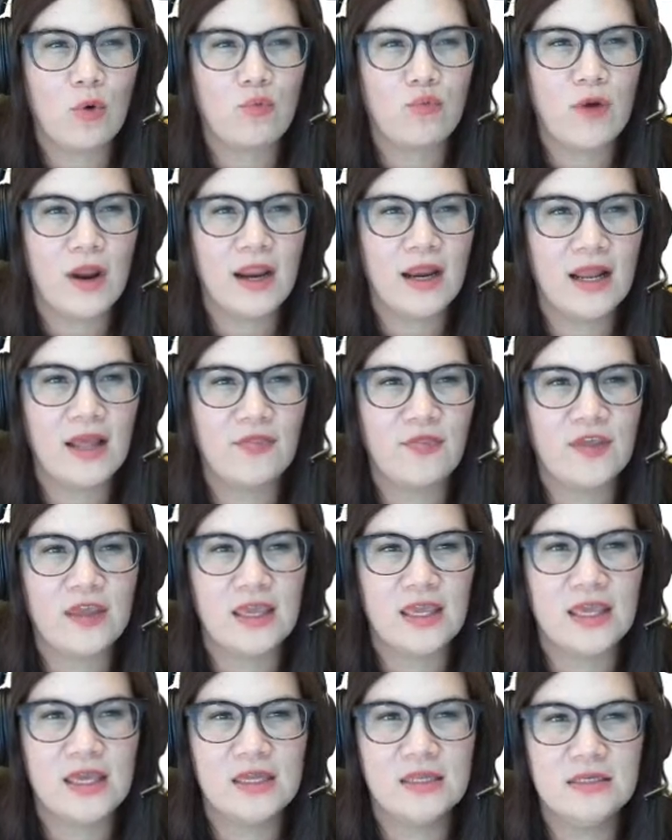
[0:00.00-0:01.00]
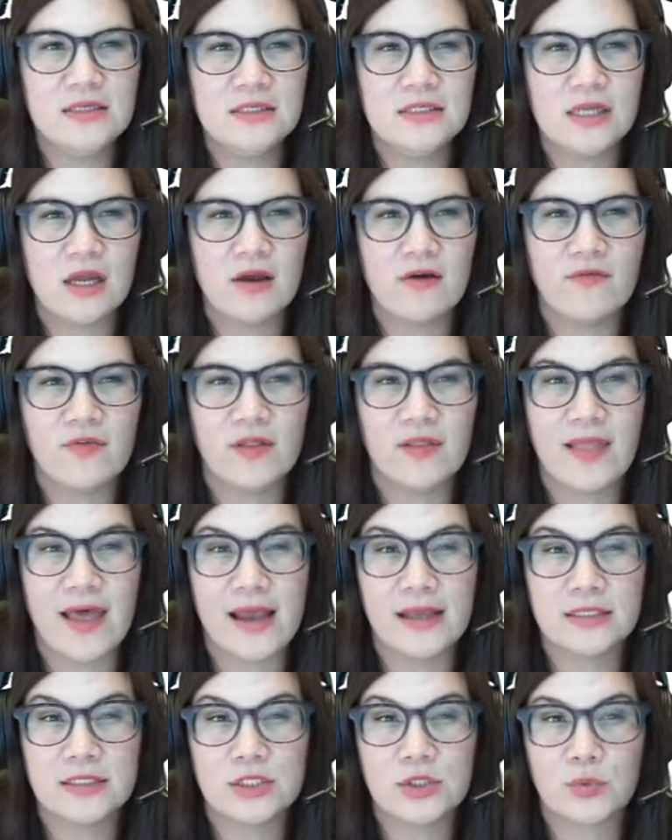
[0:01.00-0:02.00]
right at the end of the
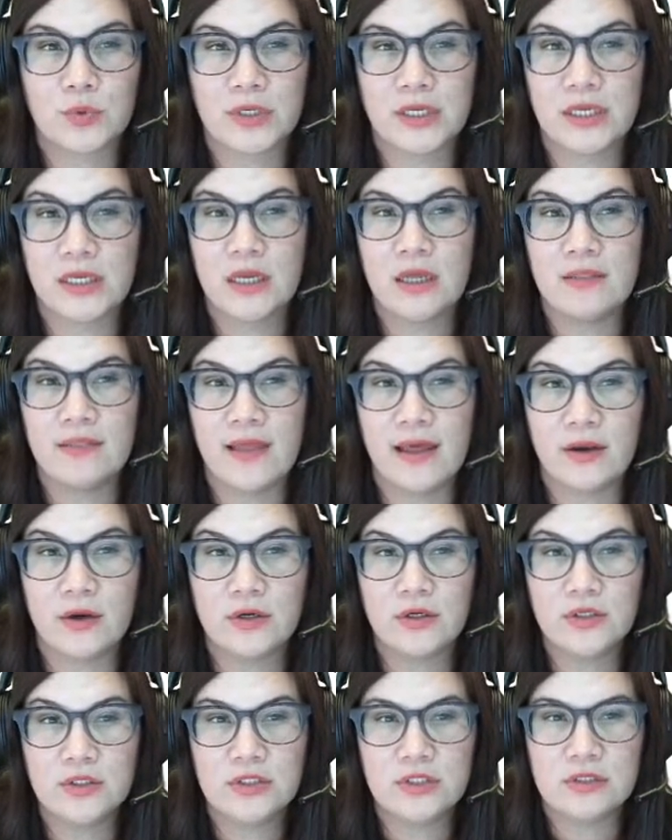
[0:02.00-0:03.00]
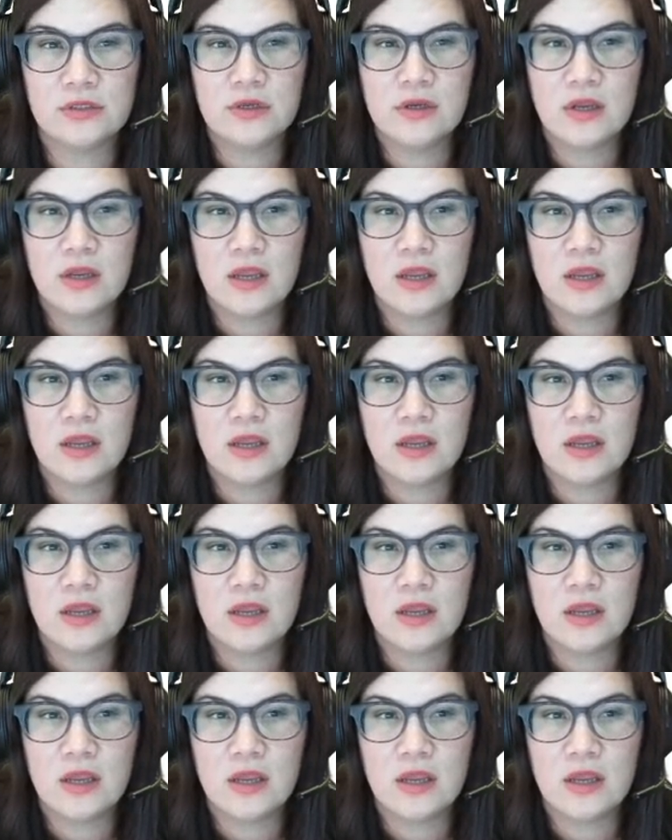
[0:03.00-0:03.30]
last three letters.